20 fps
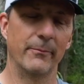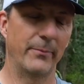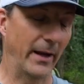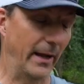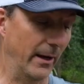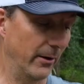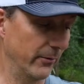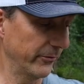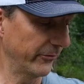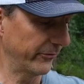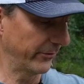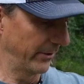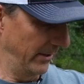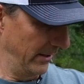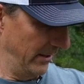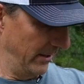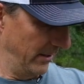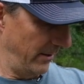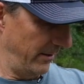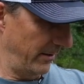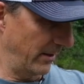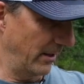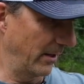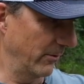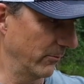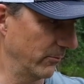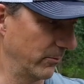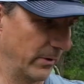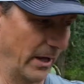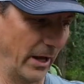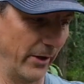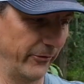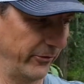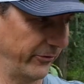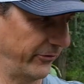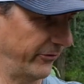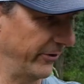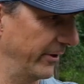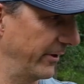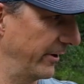pounds, as you
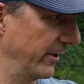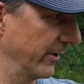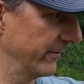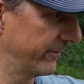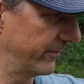see it here,